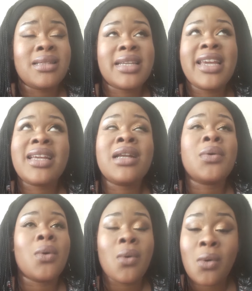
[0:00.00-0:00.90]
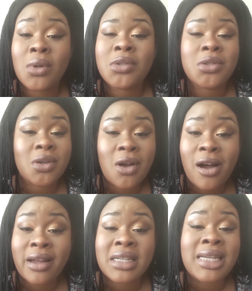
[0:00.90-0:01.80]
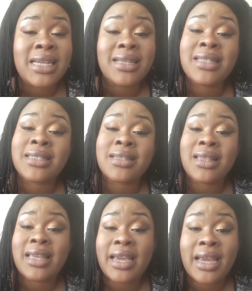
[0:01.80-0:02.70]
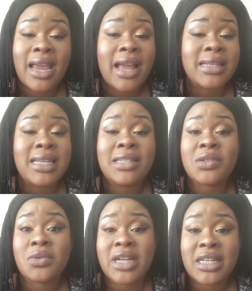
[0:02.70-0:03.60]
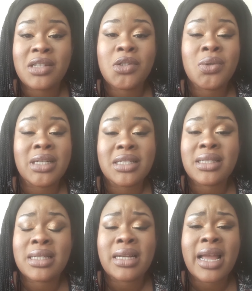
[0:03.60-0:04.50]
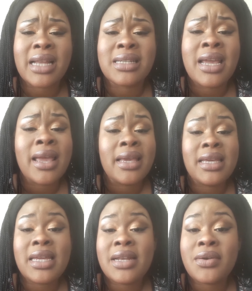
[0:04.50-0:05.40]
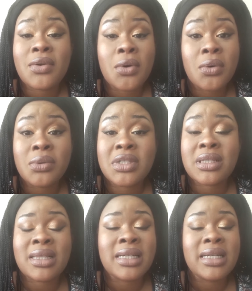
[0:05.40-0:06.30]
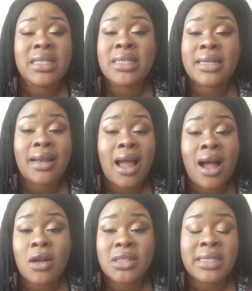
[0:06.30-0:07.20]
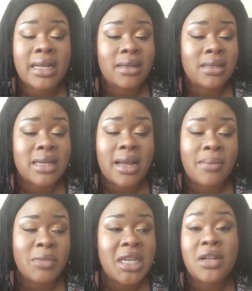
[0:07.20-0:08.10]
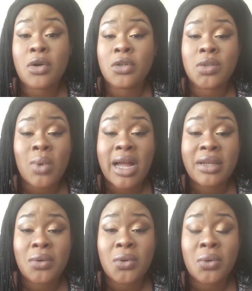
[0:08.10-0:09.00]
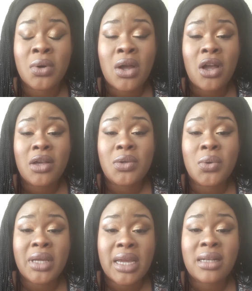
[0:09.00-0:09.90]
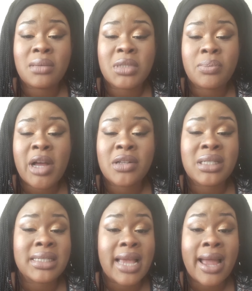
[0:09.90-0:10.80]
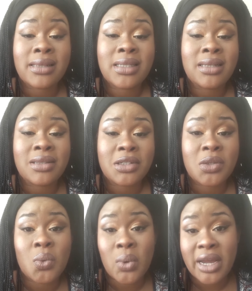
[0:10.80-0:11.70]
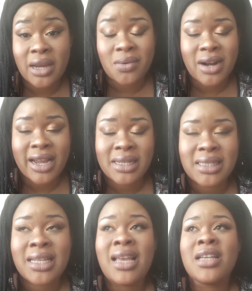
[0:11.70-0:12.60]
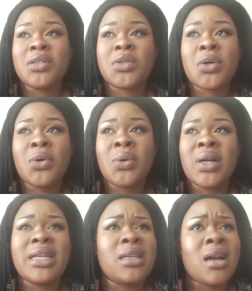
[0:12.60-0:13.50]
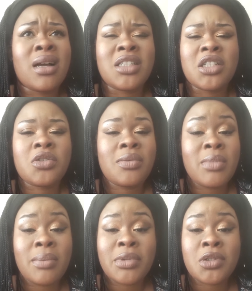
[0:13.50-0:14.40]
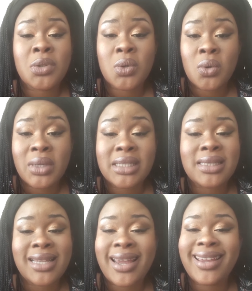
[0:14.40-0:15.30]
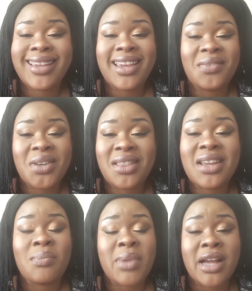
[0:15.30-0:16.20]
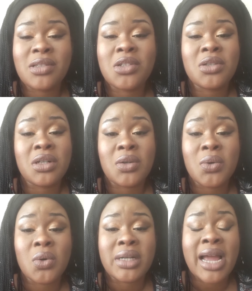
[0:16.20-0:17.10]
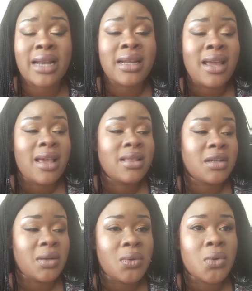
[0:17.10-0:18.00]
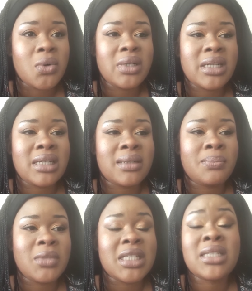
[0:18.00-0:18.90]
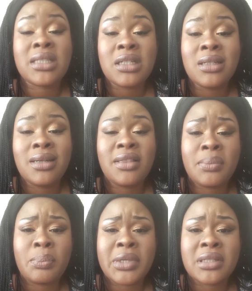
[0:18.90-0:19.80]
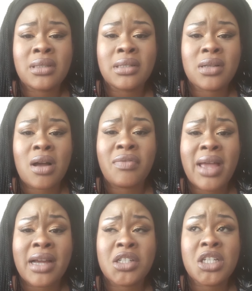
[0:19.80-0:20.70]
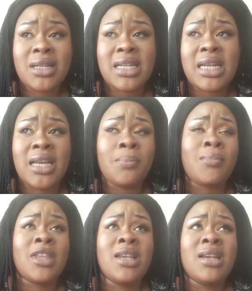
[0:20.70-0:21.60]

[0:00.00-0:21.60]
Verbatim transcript: Take it all to God. He is there and He's ready to listen and He knows the ins and outs and um, He knows why your your kingdom spouse is acting this way, right? So yeah, just remember to always take everything back to the Lord and the Lord um, is still in the business of actually